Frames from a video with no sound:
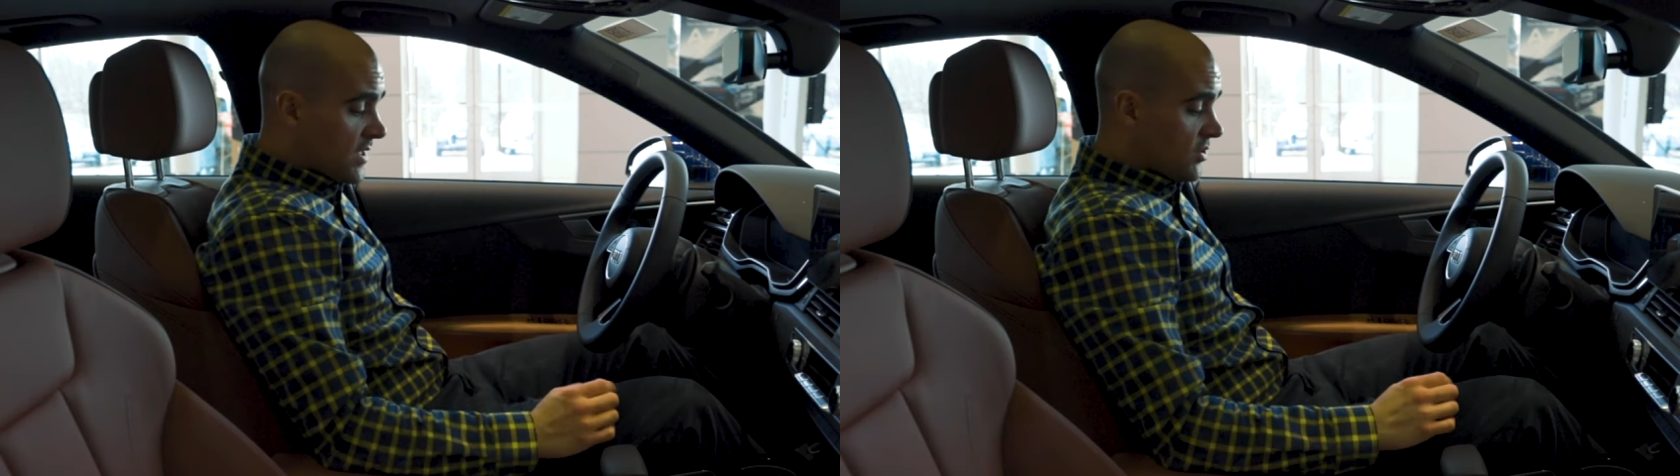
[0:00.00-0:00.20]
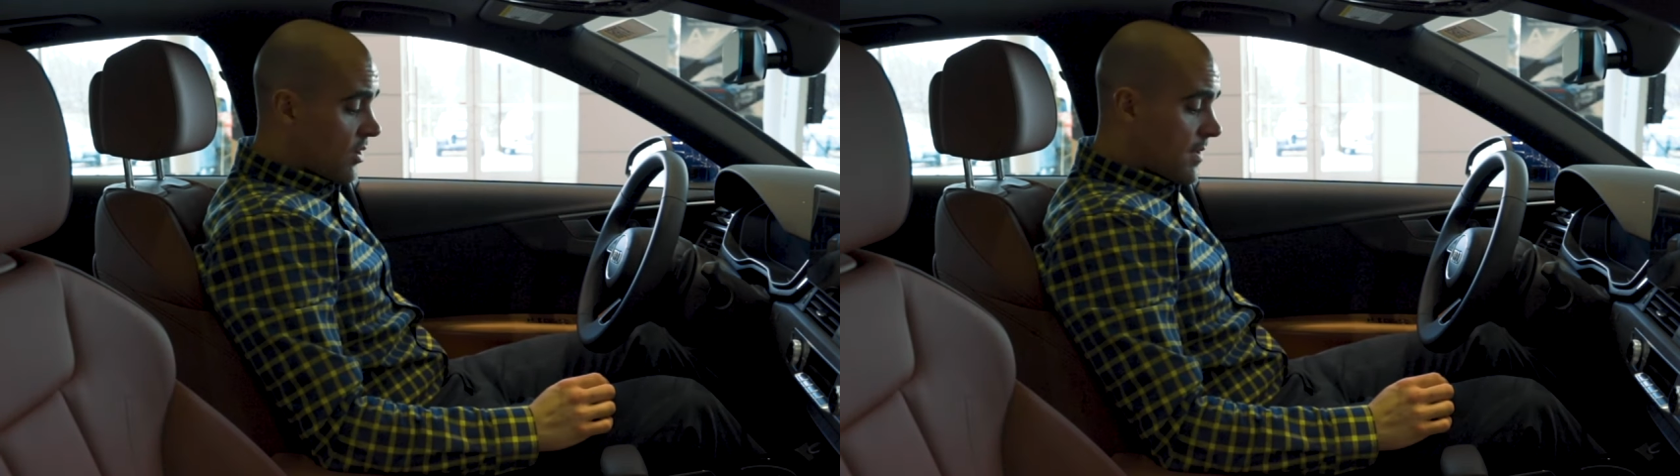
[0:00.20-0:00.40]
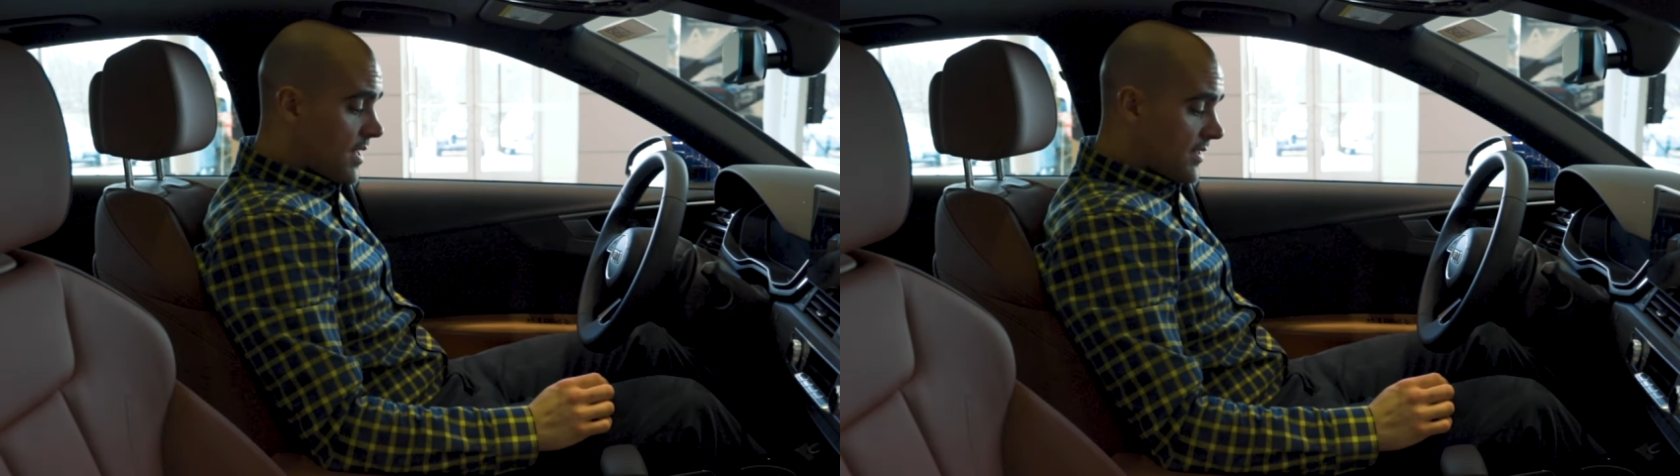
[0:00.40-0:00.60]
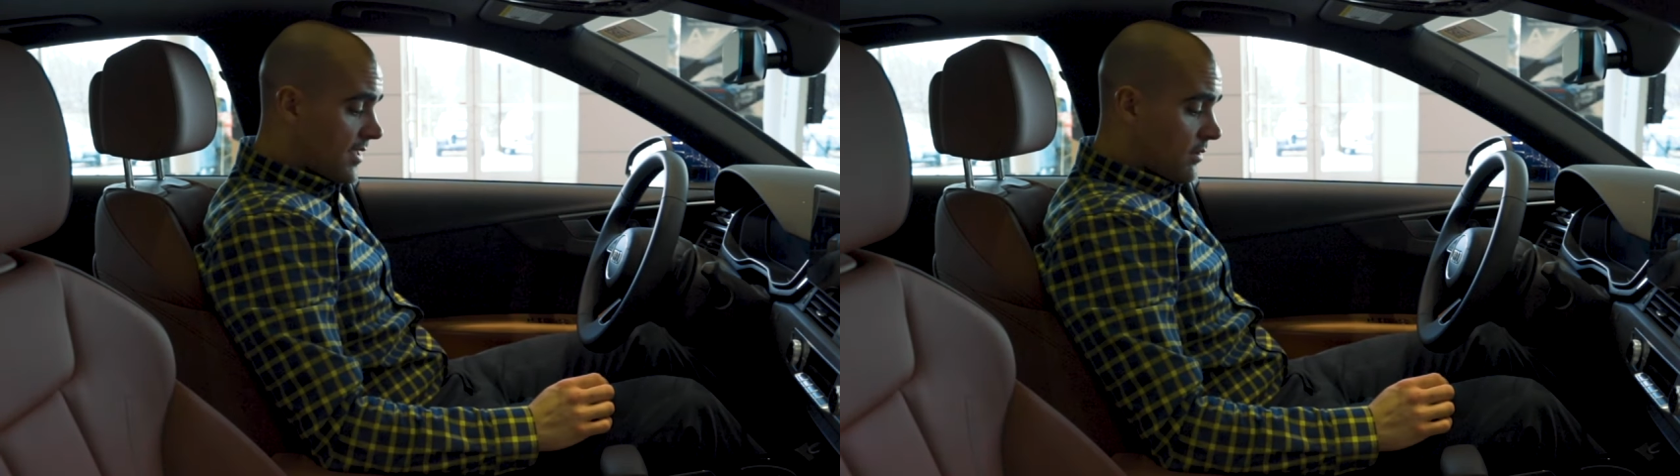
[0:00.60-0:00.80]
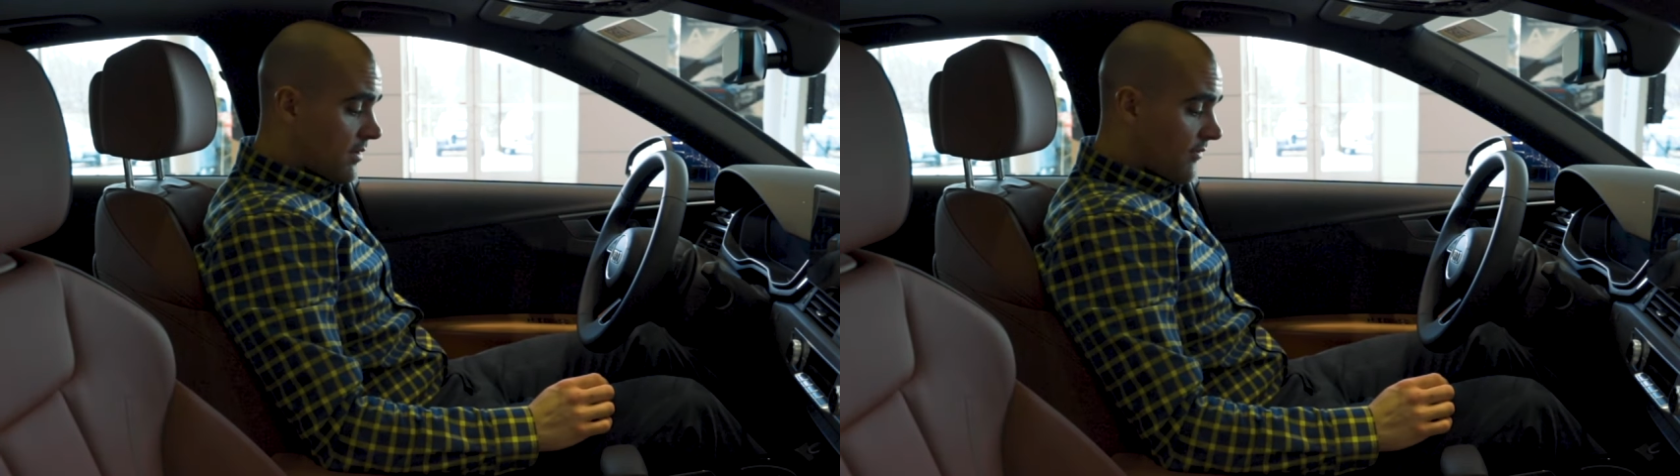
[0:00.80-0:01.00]
So I'm gonna
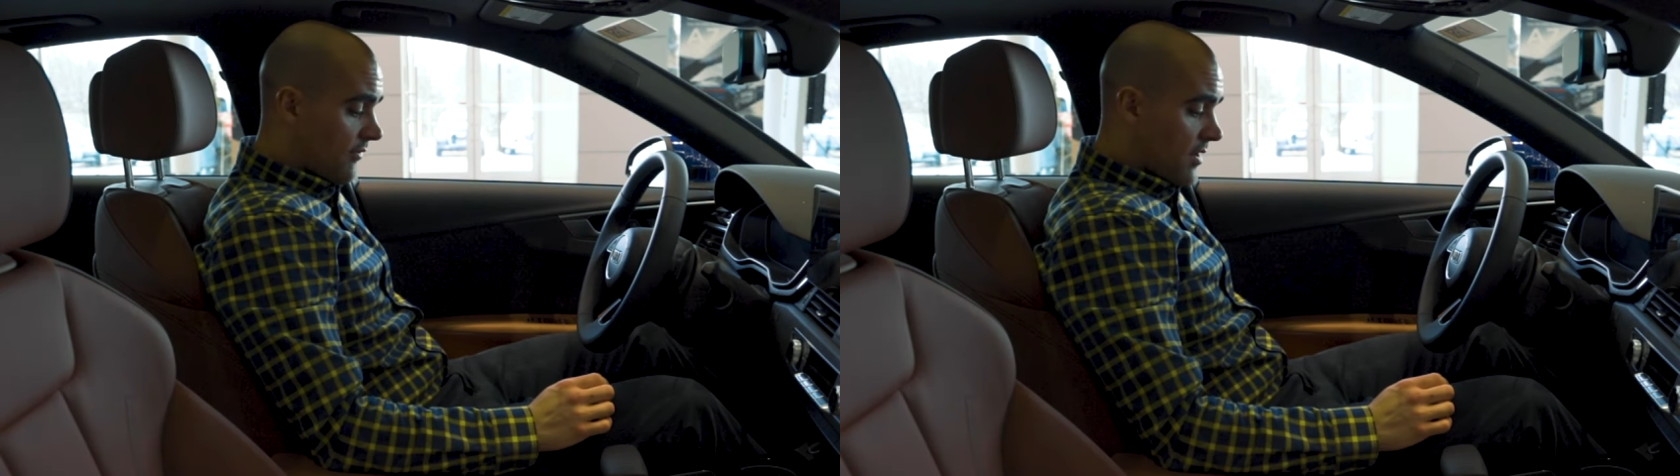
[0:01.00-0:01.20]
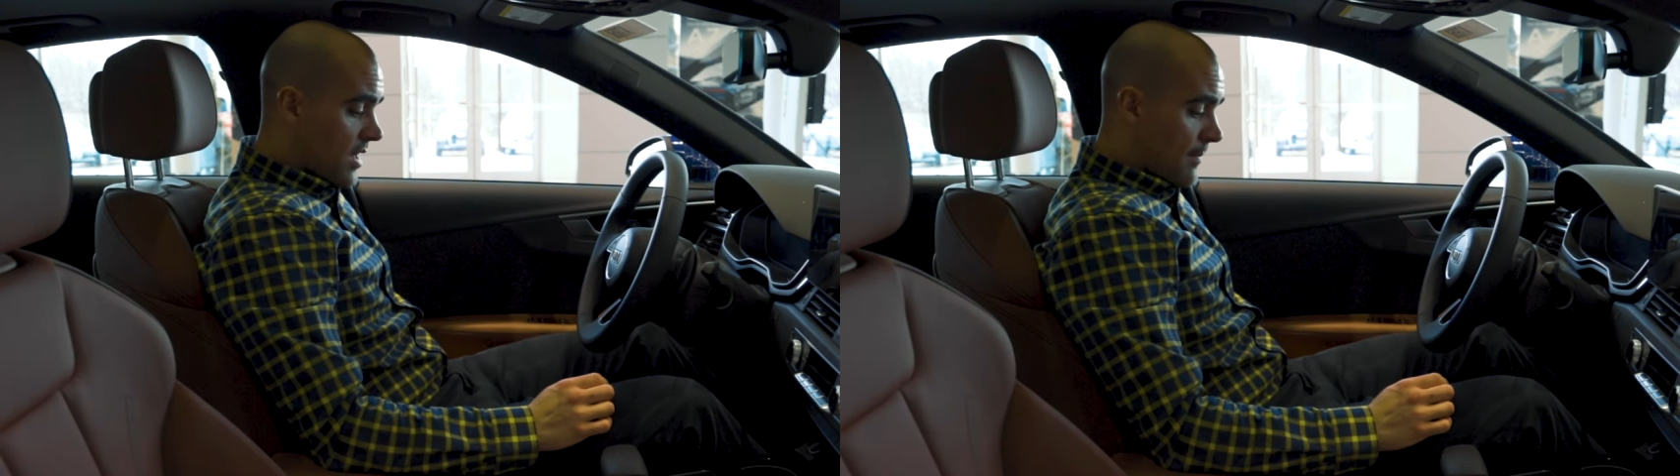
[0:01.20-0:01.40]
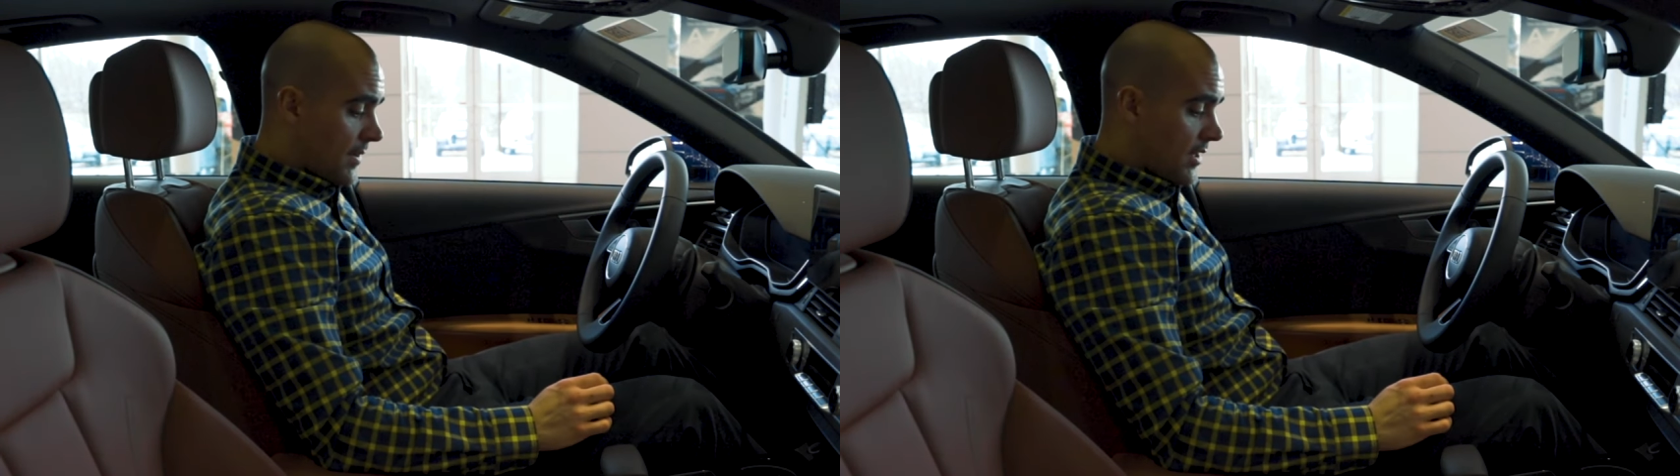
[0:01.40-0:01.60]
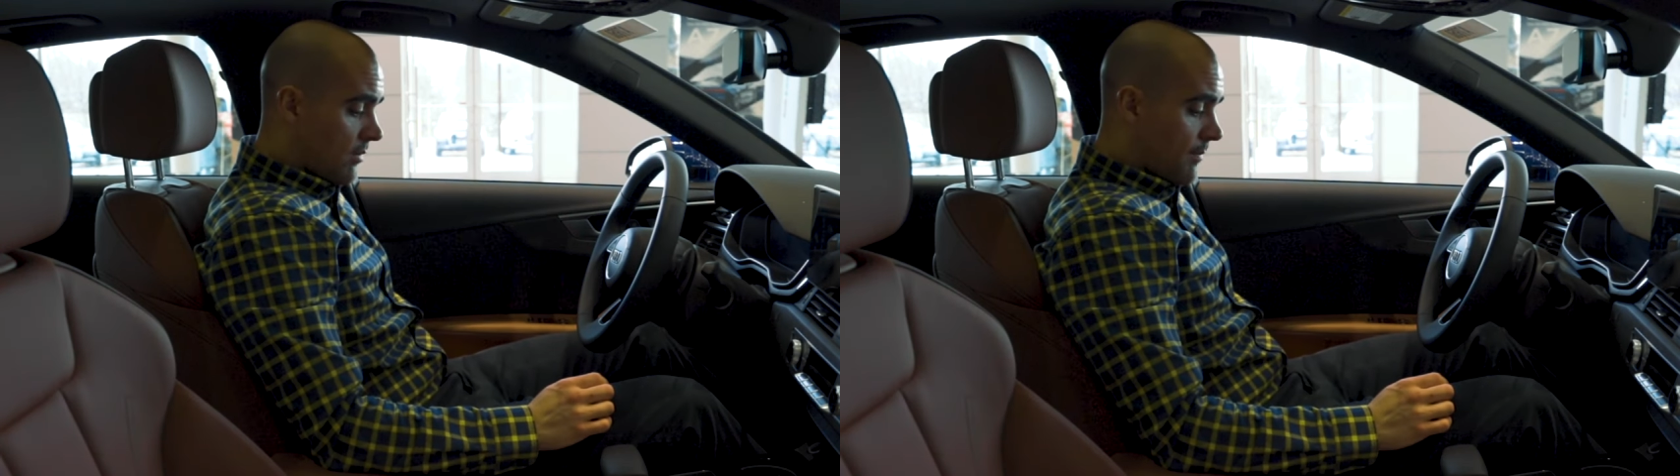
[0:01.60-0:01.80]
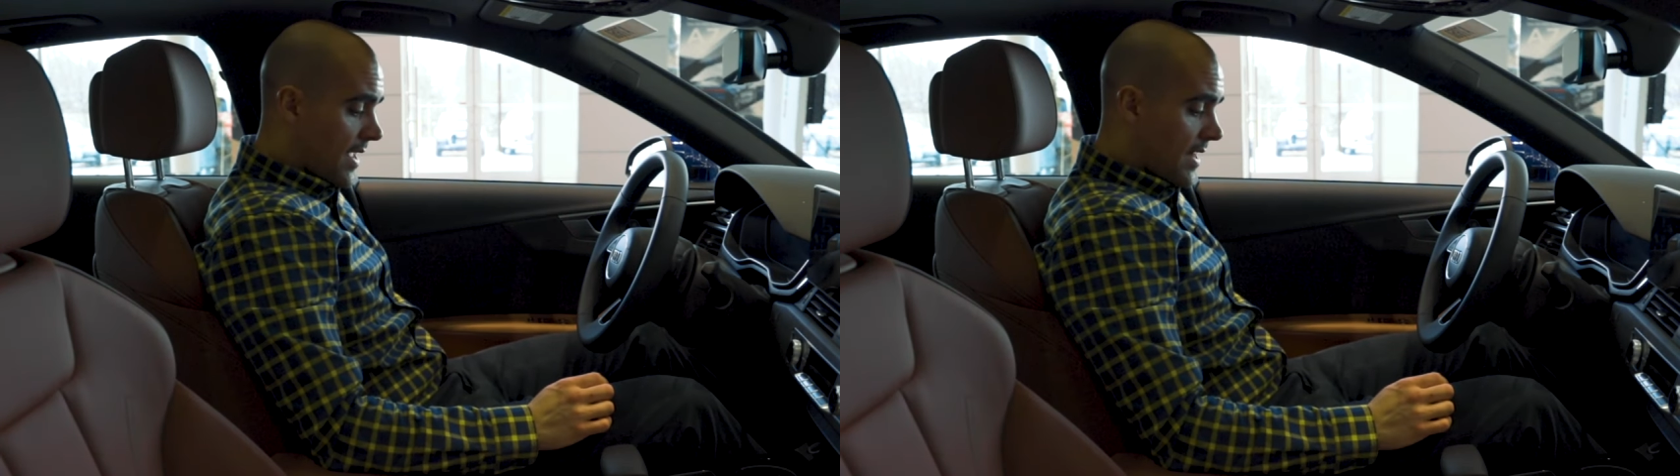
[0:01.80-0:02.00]
tilt the front up a
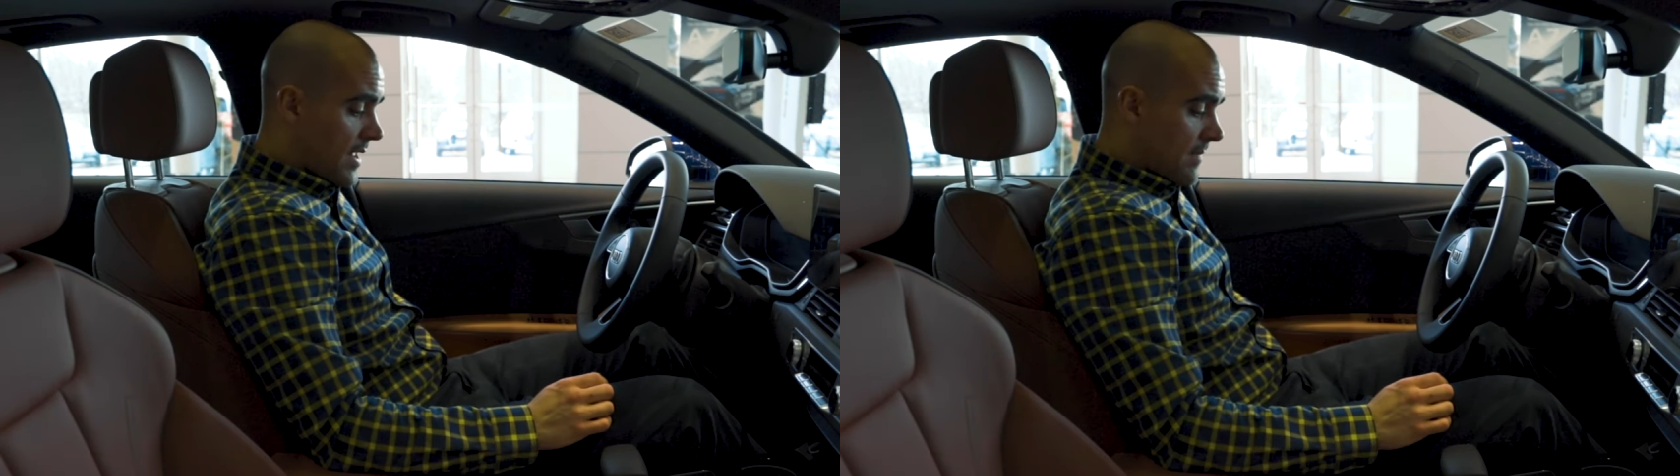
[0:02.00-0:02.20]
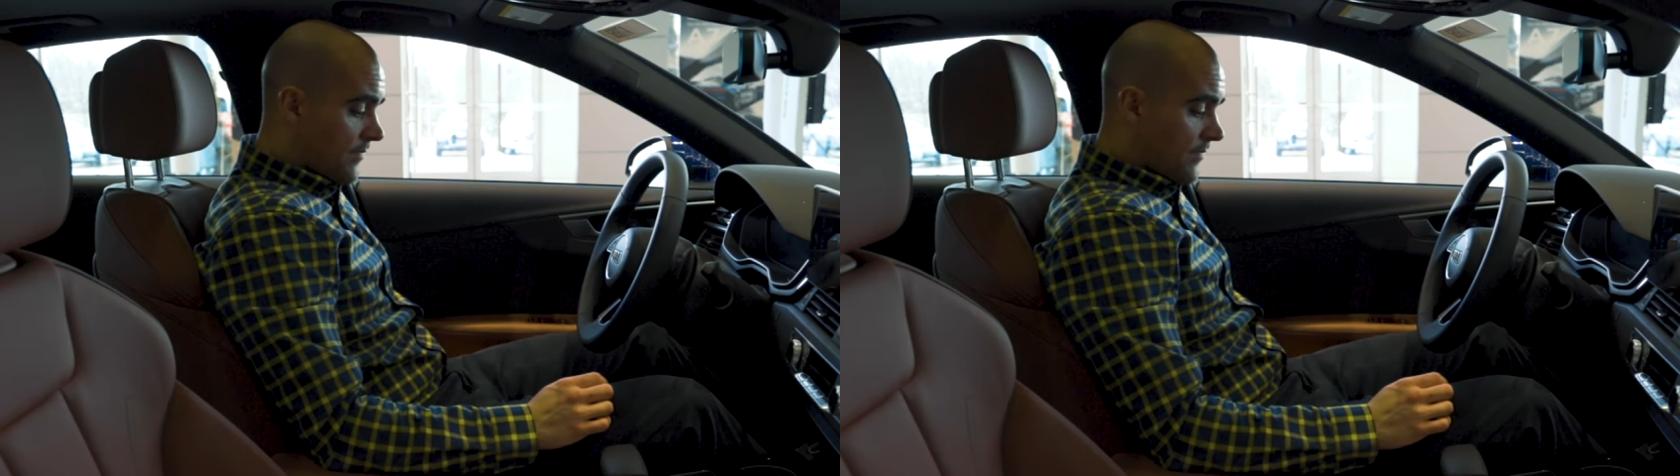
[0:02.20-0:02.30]
little bit